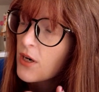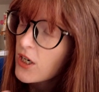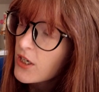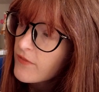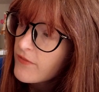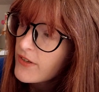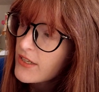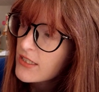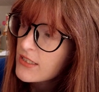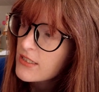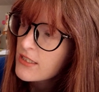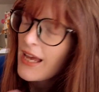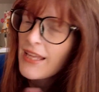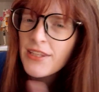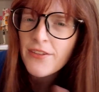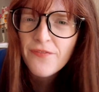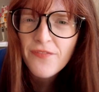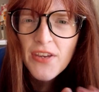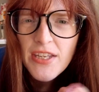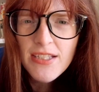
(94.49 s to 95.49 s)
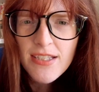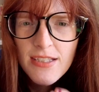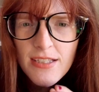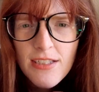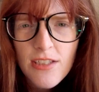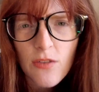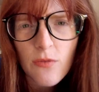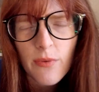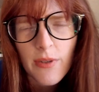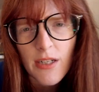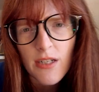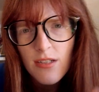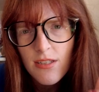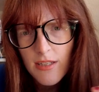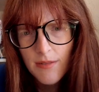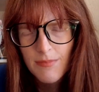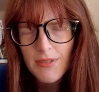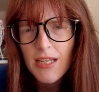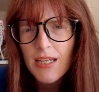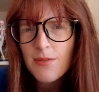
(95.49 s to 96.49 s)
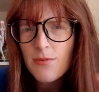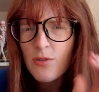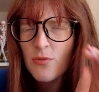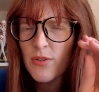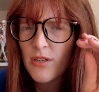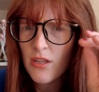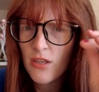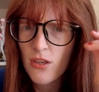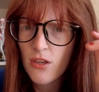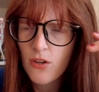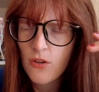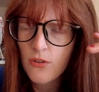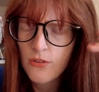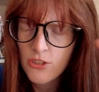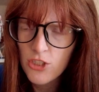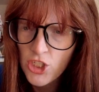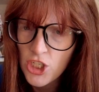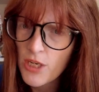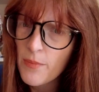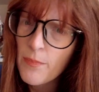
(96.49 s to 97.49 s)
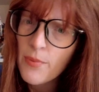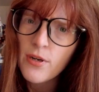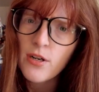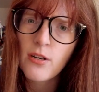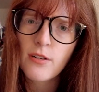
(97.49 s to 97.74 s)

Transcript: perfect. And the face isn't weird. Sometimes when you go cheaper